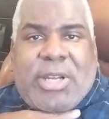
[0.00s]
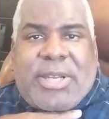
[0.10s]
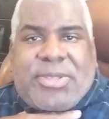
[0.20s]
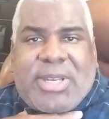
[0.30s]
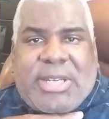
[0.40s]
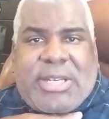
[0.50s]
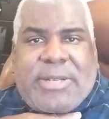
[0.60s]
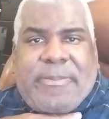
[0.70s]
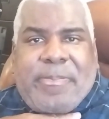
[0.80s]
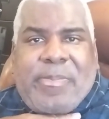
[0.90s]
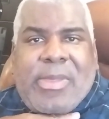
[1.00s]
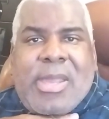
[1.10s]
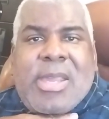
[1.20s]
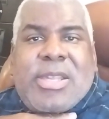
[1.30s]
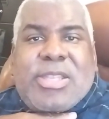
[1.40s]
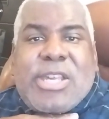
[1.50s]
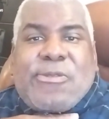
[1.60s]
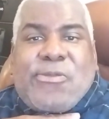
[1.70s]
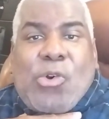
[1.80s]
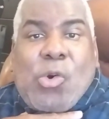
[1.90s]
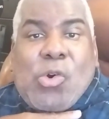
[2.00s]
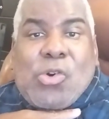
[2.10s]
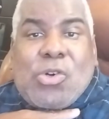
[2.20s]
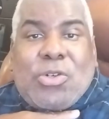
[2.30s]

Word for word: I think. Therefore,